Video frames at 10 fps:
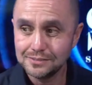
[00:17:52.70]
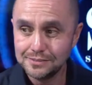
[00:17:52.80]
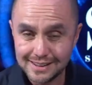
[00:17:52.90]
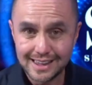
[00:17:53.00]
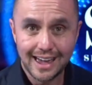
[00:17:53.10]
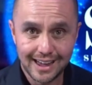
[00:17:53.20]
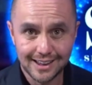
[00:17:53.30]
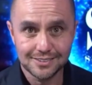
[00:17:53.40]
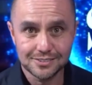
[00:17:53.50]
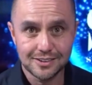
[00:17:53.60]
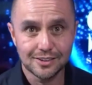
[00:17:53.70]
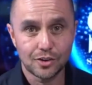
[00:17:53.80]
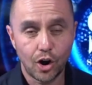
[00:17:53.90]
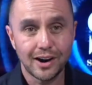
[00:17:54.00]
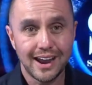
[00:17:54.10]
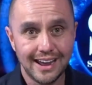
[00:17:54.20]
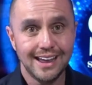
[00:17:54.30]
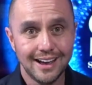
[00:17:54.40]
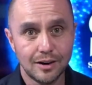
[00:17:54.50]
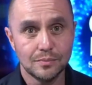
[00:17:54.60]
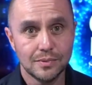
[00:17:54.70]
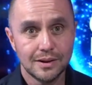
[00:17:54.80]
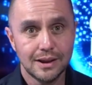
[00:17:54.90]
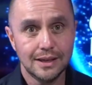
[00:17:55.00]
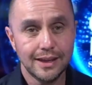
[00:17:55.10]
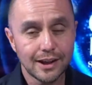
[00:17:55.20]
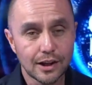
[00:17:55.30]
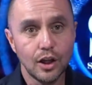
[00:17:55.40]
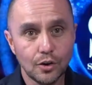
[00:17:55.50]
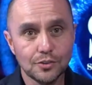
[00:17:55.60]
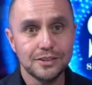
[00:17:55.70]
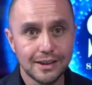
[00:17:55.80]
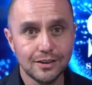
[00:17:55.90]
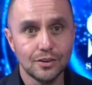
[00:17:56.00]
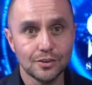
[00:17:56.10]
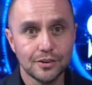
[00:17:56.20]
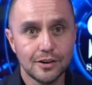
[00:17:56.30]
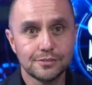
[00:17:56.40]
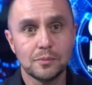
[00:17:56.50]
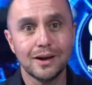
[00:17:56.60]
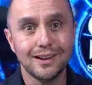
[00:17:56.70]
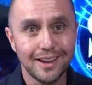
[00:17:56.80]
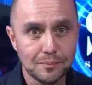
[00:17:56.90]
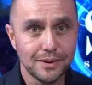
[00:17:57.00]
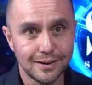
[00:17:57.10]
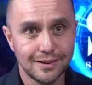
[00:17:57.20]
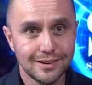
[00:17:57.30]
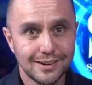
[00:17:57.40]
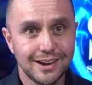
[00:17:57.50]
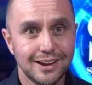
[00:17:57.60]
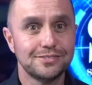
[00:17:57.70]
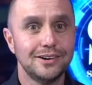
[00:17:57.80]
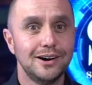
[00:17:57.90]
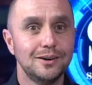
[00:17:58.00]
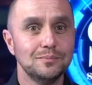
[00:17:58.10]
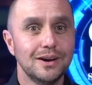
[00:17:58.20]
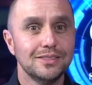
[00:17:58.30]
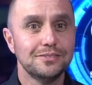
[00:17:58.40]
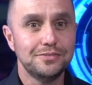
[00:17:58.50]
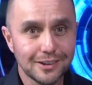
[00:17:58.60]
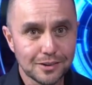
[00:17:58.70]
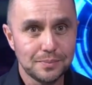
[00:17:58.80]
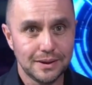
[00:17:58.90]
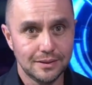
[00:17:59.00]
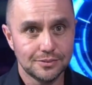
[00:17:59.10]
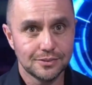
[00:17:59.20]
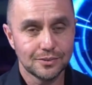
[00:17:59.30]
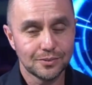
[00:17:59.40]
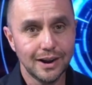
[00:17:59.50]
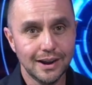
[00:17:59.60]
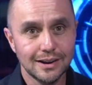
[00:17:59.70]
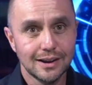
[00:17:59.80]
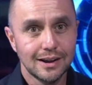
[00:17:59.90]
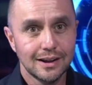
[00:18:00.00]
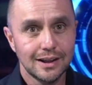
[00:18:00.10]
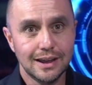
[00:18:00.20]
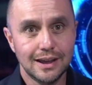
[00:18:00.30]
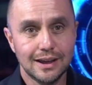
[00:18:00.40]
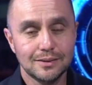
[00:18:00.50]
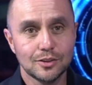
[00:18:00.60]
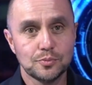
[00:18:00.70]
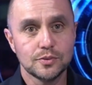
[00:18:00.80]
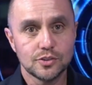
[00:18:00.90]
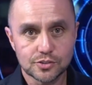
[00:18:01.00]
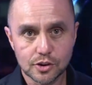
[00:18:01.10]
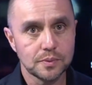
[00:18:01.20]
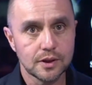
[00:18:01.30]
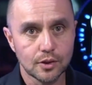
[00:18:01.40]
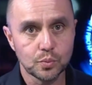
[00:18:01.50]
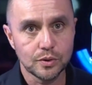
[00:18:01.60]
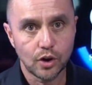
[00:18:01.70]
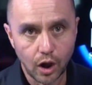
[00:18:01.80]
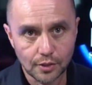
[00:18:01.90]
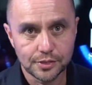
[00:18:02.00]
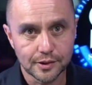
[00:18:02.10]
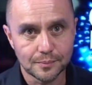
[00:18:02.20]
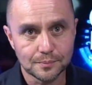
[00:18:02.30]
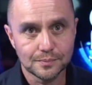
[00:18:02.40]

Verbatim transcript: VAs is our AM, and they close deals from Colombia and from the Philippines, right? And it's just because we taught them,